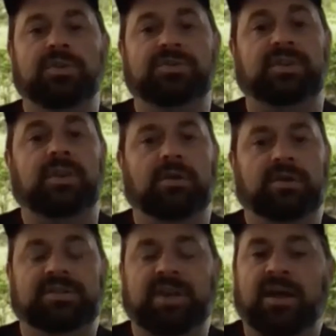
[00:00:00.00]
secure
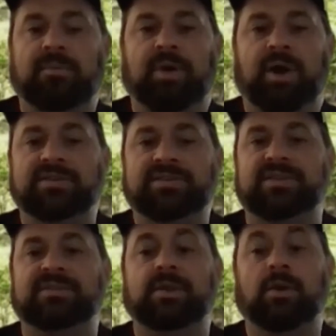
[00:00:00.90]
design
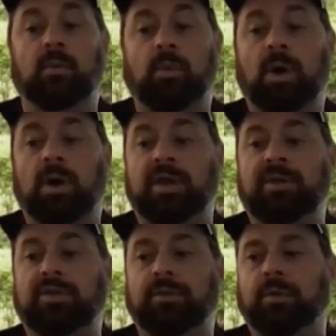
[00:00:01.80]
process that you're walking
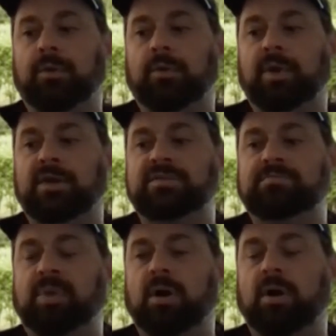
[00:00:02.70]
through as
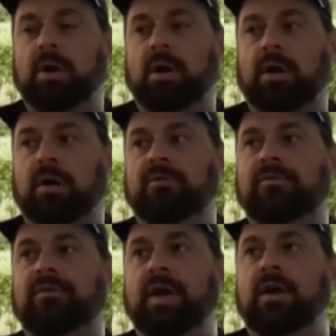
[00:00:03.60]
part
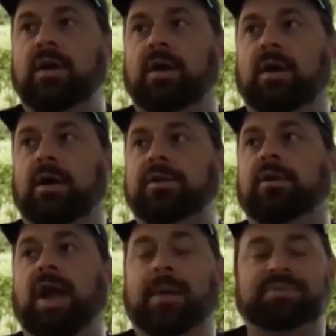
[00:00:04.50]
of
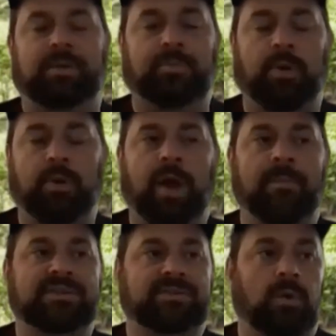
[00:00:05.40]
your AppSec
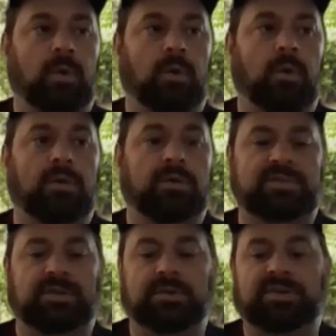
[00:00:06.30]
program as a whole,
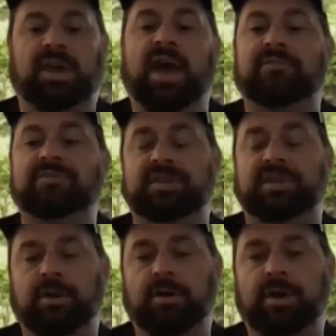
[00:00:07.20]
to have
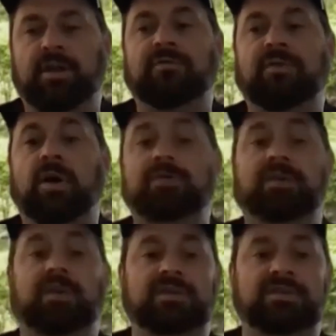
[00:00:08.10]
security involved
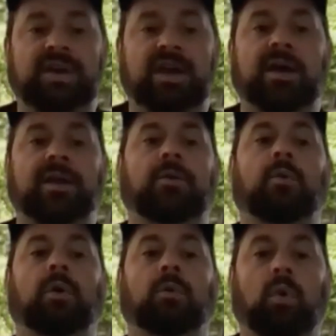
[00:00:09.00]
in the design
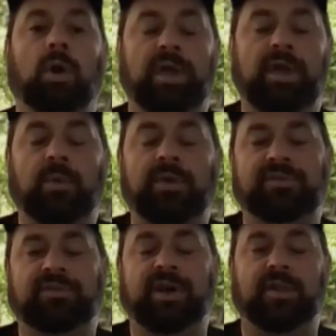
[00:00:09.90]
or working with
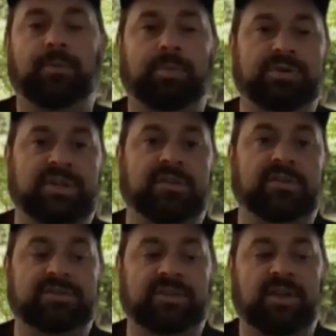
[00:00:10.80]
developers on
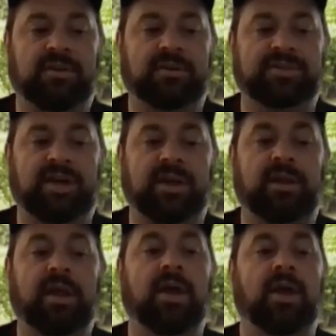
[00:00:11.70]
a secure
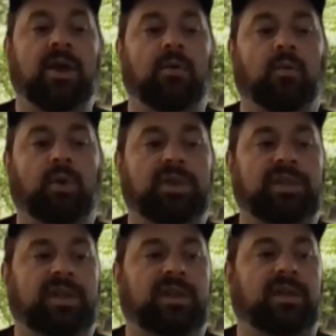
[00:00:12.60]
design
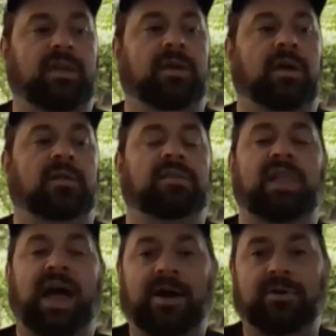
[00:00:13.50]
really
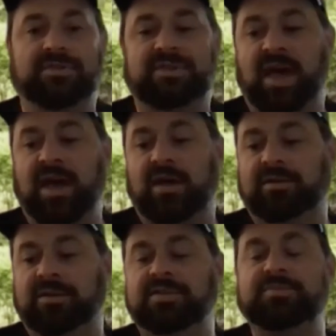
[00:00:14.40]
allows that
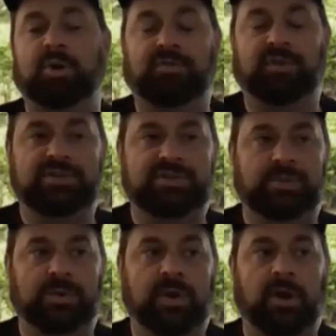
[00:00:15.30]
least privilege
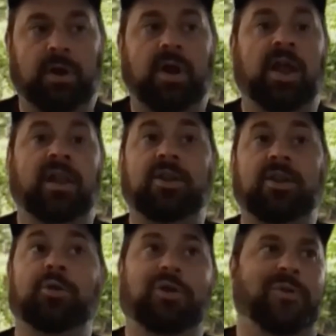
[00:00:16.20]
to occur. And I
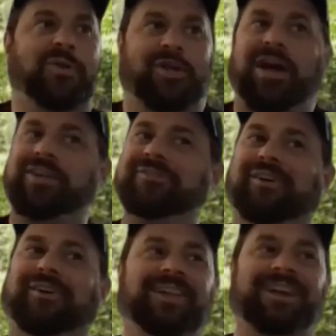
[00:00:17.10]
know that with a lot of
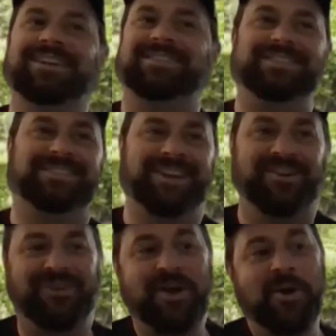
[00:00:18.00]
our legacy
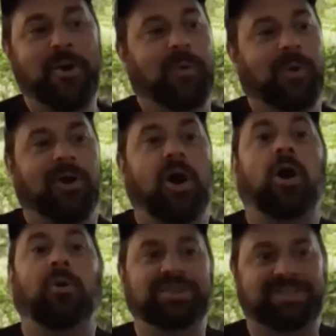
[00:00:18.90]
stuff, we're
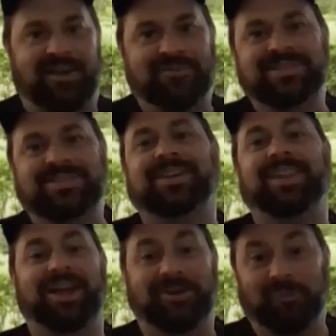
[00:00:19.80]
always having to
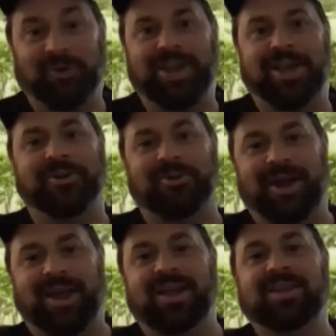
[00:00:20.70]
like
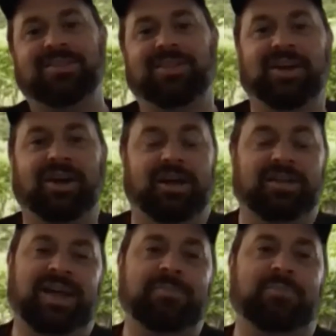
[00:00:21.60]
reiterate the
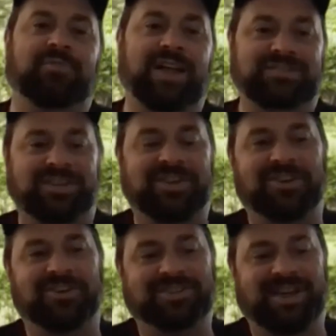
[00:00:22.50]
type of that
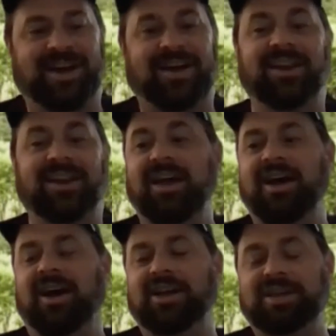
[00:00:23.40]
secure design
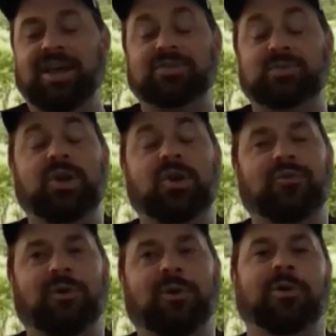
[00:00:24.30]
as we go
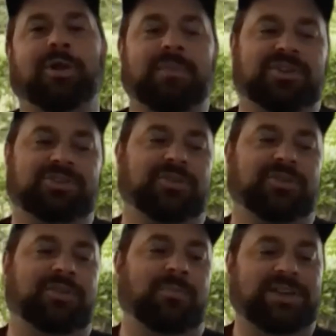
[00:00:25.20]
forward and make sure
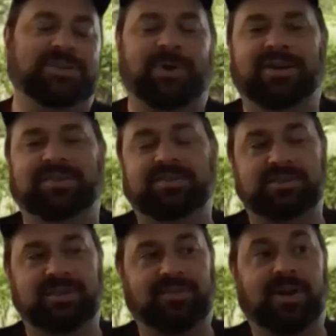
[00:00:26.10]
that the best
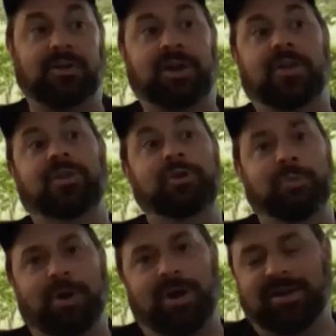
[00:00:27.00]
practices are followed on the new
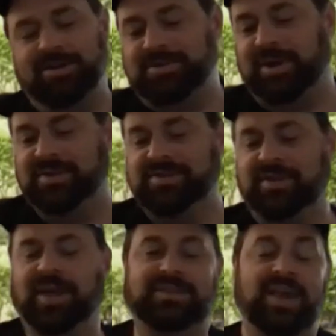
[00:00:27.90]
products, right? So
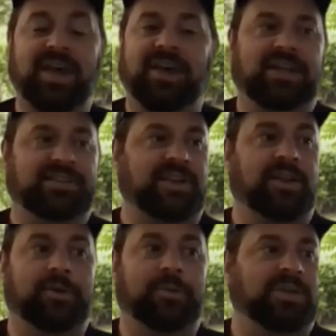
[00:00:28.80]
that's
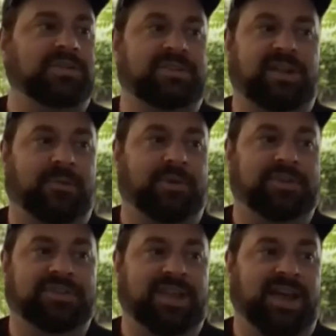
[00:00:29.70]
another piece that I would
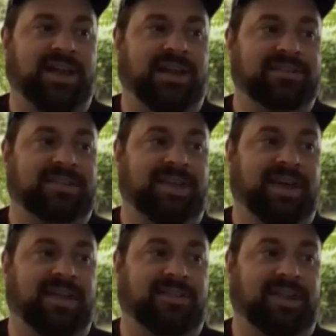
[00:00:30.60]
just add on to
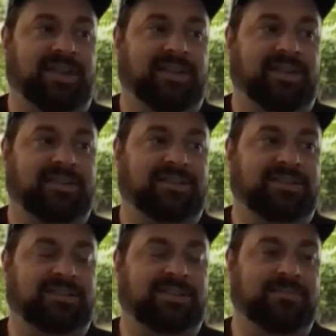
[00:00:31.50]
that
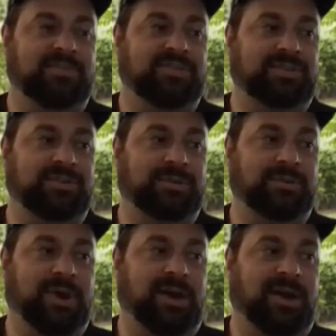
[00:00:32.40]
seems
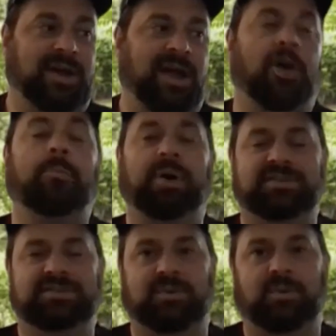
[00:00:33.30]
to help
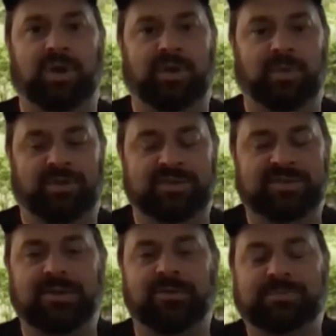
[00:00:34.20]
us with the
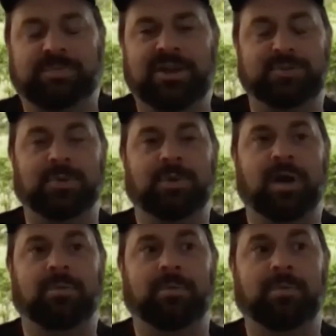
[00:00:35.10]
secrets management
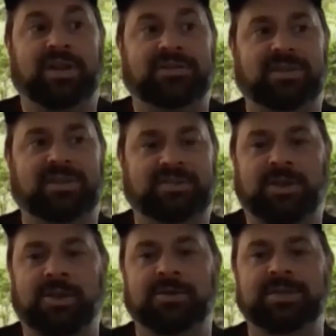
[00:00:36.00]
problem, and that's that
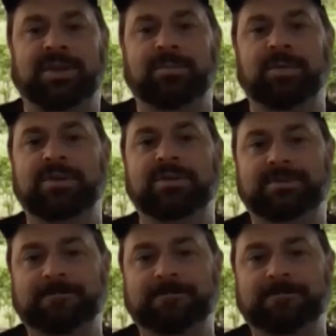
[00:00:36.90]
secure design piece.